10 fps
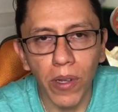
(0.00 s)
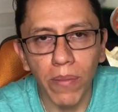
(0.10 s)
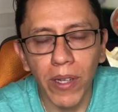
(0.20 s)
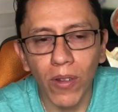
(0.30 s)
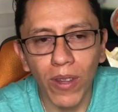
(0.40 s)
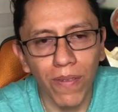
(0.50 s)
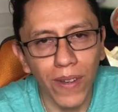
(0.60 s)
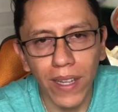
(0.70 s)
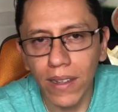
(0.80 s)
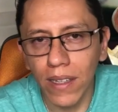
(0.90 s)
have another
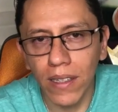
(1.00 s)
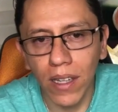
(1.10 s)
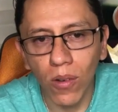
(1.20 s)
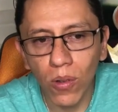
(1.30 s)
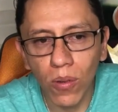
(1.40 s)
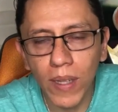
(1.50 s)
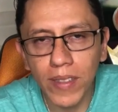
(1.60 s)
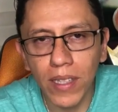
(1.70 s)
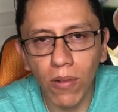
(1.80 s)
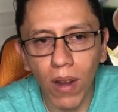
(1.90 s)
model equal to this
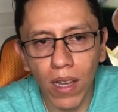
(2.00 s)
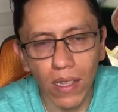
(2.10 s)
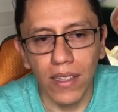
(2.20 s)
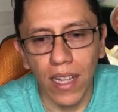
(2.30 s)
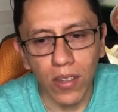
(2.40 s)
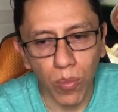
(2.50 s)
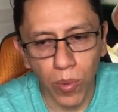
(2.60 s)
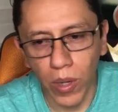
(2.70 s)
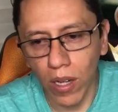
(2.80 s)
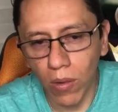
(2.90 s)
one here and has the
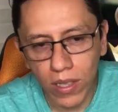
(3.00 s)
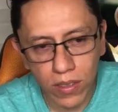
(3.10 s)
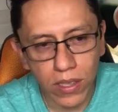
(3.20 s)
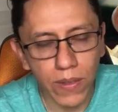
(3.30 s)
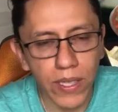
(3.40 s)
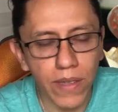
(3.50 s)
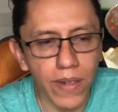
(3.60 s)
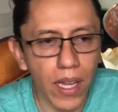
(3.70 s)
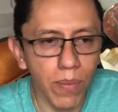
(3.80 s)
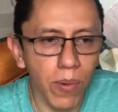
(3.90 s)
same function, the
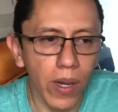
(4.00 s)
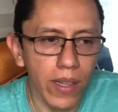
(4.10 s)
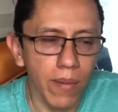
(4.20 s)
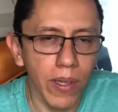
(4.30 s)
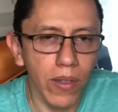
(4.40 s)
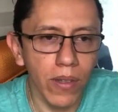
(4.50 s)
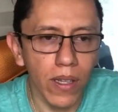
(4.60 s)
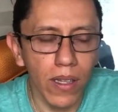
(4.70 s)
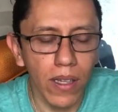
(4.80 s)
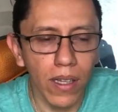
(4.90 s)
same main
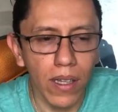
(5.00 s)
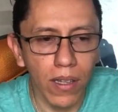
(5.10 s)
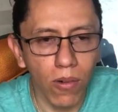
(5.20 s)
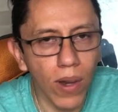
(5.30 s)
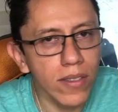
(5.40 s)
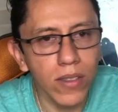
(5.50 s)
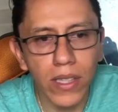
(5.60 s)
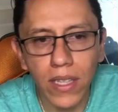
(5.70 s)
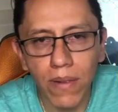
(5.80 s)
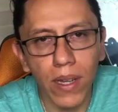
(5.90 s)
vibration, the same
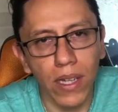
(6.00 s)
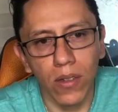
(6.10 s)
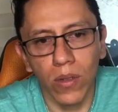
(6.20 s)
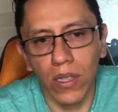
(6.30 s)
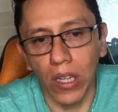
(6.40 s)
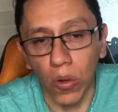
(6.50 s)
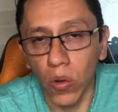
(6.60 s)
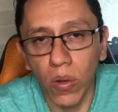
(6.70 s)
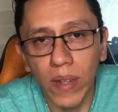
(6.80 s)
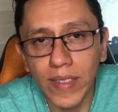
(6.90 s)
intention,
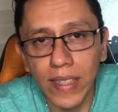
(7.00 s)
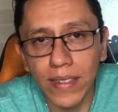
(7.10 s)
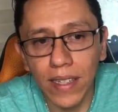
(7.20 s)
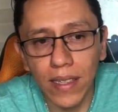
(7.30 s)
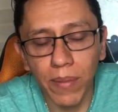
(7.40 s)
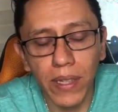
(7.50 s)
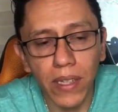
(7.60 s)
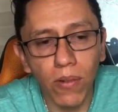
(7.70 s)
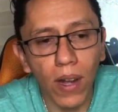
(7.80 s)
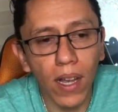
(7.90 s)
each one is different.
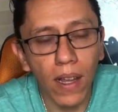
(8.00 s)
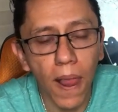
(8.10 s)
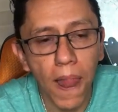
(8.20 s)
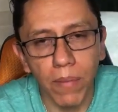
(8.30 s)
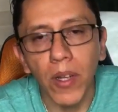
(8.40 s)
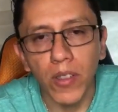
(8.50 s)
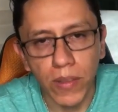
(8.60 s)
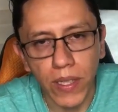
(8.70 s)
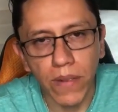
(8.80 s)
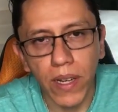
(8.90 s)
It is the same as
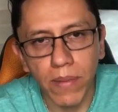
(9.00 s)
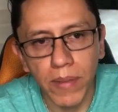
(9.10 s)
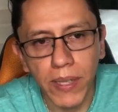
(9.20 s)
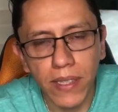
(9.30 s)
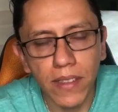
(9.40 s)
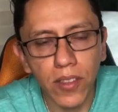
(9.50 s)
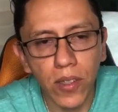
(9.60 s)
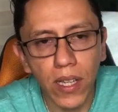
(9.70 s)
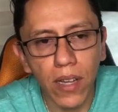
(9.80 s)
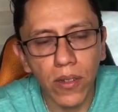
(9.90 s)
DNA. I am the
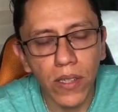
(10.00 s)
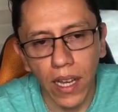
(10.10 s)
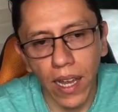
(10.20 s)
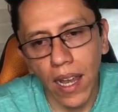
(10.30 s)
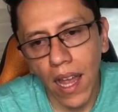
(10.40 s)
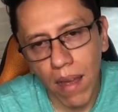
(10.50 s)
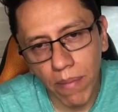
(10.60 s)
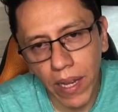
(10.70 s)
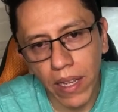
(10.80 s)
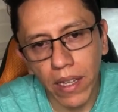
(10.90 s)
same as another
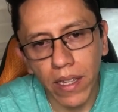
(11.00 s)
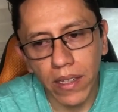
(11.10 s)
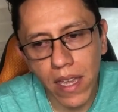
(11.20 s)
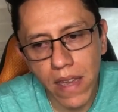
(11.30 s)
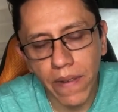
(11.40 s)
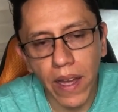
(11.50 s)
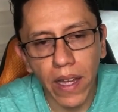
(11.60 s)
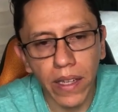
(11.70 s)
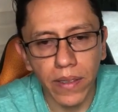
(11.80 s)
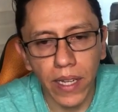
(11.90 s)
human being. I can
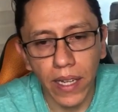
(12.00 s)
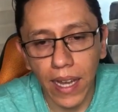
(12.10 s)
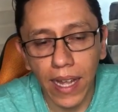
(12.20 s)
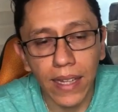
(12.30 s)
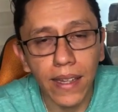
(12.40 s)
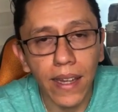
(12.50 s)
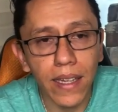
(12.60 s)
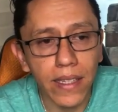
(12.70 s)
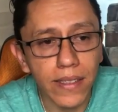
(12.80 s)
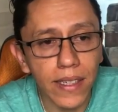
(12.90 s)
be very similar to
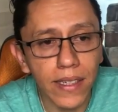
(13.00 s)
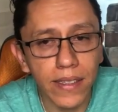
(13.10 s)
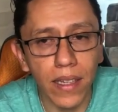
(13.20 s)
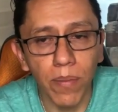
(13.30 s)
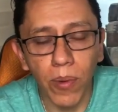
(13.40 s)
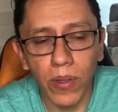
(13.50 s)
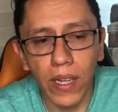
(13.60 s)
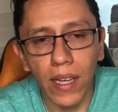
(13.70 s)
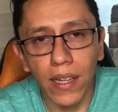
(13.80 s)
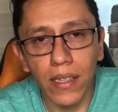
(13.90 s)
my brother, for
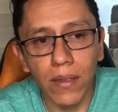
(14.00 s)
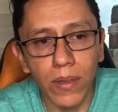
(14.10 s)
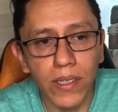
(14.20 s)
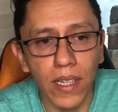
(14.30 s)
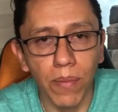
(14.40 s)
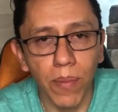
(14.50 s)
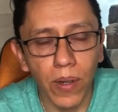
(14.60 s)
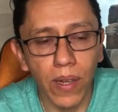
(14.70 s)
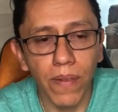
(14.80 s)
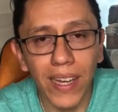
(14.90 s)
example, but
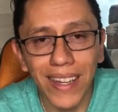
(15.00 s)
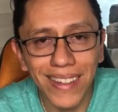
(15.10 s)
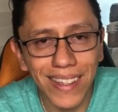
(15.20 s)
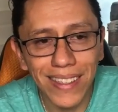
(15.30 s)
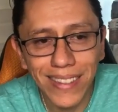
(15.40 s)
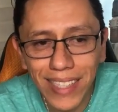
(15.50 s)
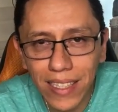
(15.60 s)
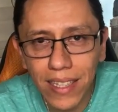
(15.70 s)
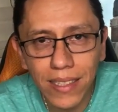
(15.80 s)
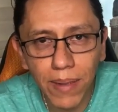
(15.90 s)
there are certain
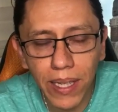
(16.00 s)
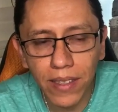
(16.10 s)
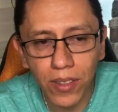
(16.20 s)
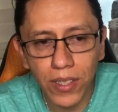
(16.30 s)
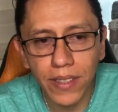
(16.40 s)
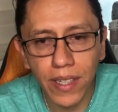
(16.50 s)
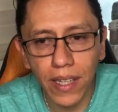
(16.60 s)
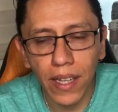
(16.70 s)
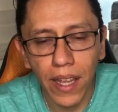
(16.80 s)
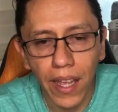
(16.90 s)
variations.
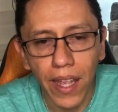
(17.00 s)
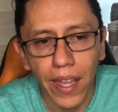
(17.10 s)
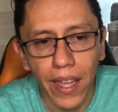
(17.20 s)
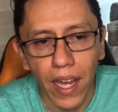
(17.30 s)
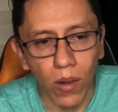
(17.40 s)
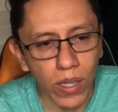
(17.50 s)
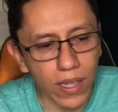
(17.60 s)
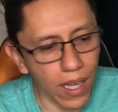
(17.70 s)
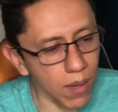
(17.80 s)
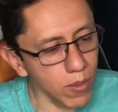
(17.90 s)
Everyone has their essence.
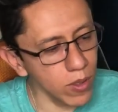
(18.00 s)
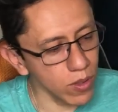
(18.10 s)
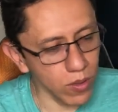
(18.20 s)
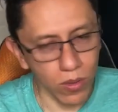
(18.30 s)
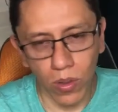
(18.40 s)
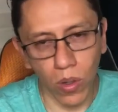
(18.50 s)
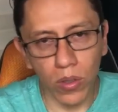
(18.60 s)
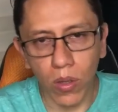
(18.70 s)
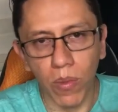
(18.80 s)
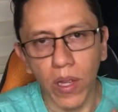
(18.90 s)
The resin is the
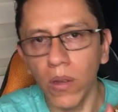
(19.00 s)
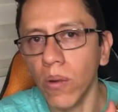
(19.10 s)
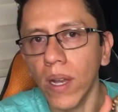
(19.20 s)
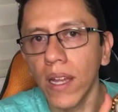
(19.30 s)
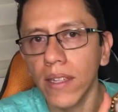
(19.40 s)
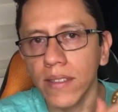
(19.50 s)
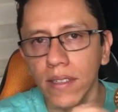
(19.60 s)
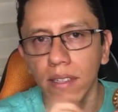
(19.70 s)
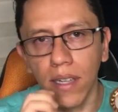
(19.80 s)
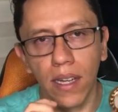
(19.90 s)
DNA of the
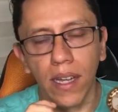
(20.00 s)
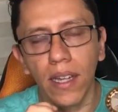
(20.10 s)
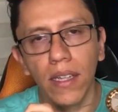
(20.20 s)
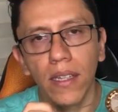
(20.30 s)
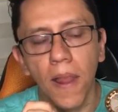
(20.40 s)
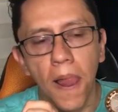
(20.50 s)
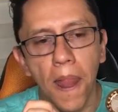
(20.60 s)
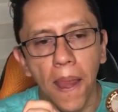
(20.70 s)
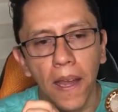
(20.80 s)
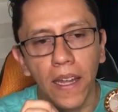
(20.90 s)
device. It is that
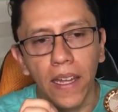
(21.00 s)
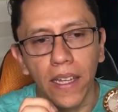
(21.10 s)
important.